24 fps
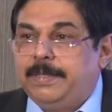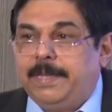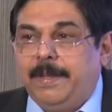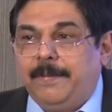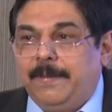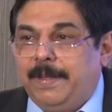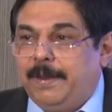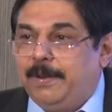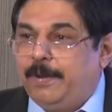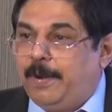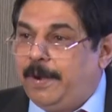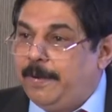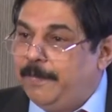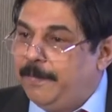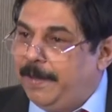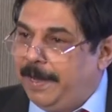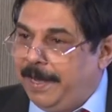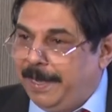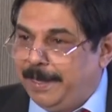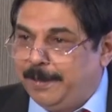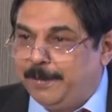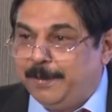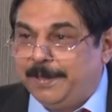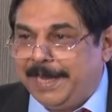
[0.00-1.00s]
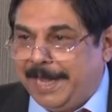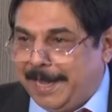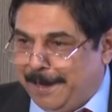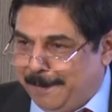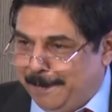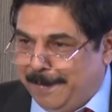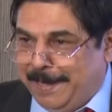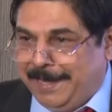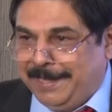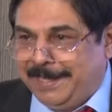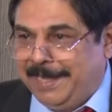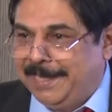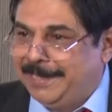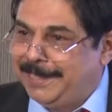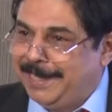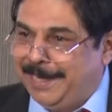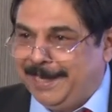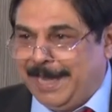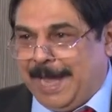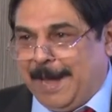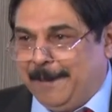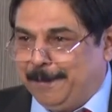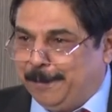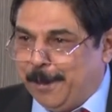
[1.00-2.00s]
So they were not willing to take me. They
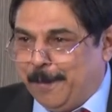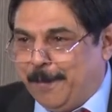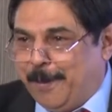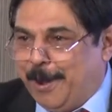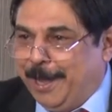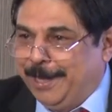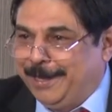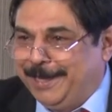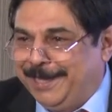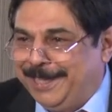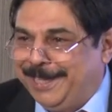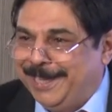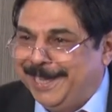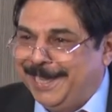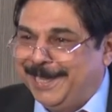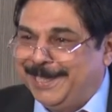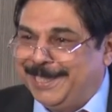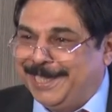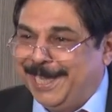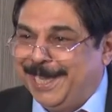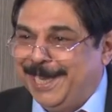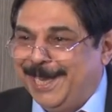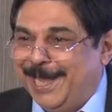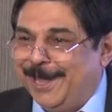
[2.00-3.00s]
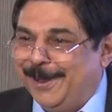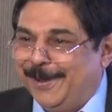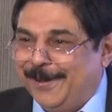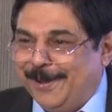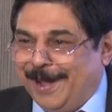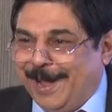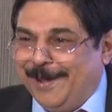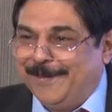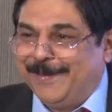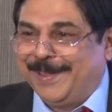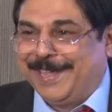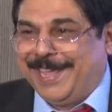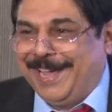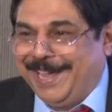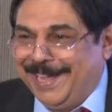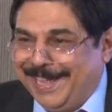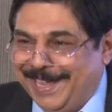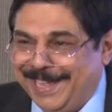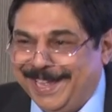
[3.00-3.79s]
said, "Aap to bahut senior ho aap."